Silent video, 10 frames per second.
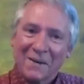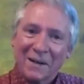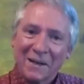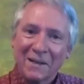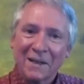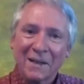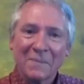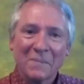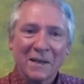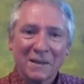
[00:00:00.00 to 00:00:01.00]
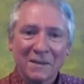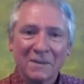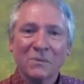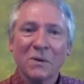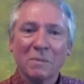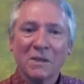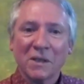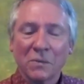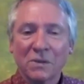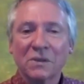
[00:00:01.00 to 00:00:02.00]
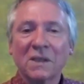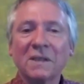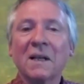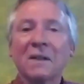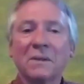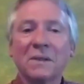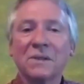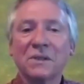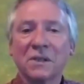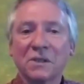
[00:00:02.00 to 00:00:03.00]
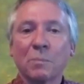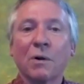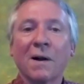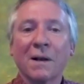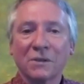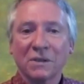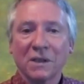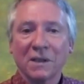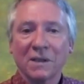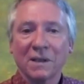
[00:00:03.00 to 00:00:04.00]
Right. And one might say, well, skin color is just a proxy